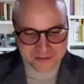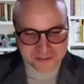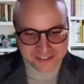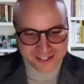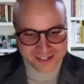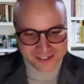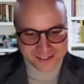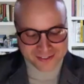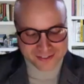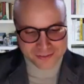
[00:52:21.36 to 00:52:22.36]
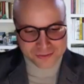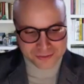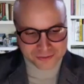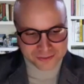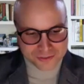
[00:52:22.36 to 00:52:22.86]
green light is to
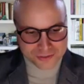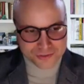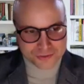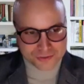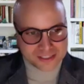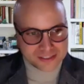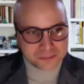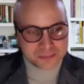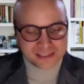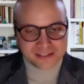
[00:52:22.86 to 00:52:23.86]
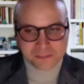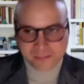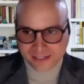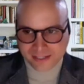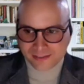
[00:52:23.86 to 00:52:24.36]
tell teachers to keep being
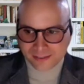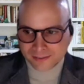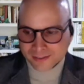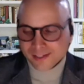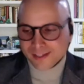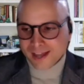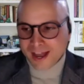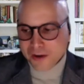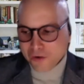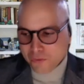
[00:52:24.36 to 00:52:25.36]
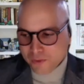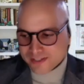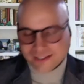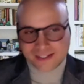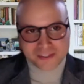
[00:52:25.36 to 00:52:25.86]
amazing. I always
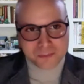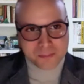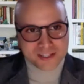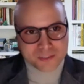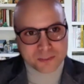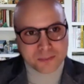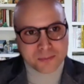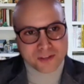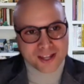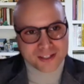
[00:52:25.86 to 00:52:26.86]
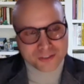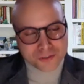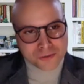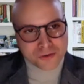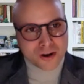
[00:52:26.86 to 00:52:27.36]
say that the best people I
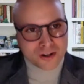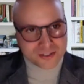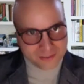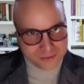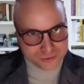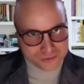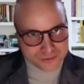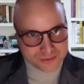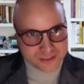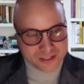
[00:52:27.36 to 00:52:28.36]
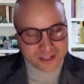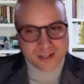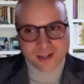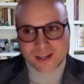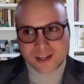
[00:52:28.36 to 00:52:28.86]
know are teachers.
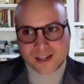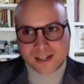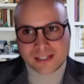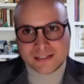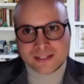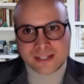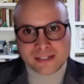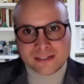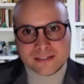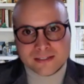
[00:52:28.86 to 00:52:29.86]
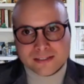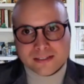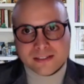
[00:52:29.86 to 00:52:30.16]
It takes